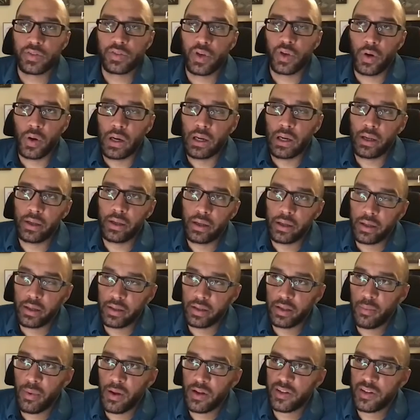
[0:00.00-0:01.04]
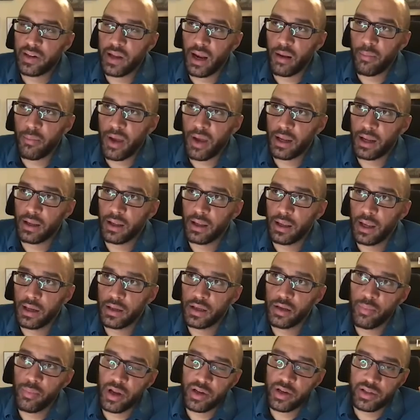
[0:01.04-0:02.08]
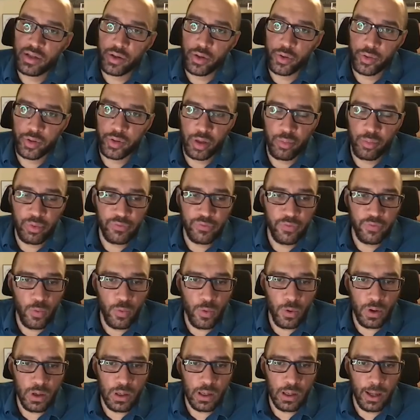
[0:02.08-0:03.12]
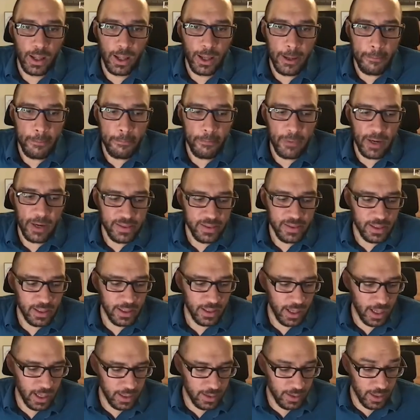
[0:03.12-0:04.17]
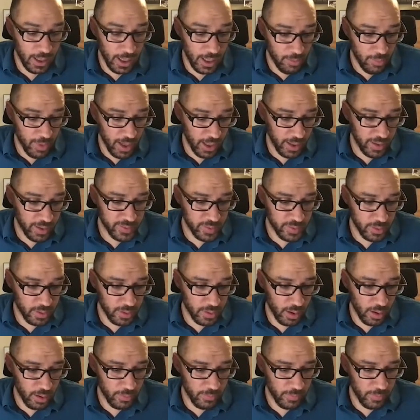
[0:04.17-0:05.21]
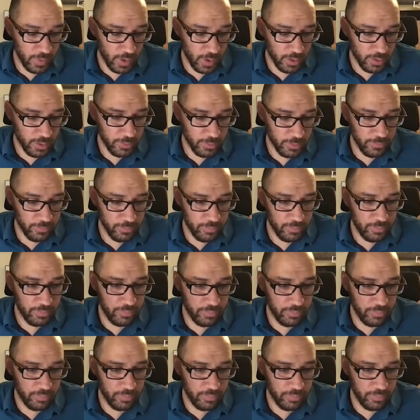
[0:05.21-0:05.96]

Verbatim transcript: So you mentioned animatic again. You mentioned it earlier before. Um, I think animatics are are, are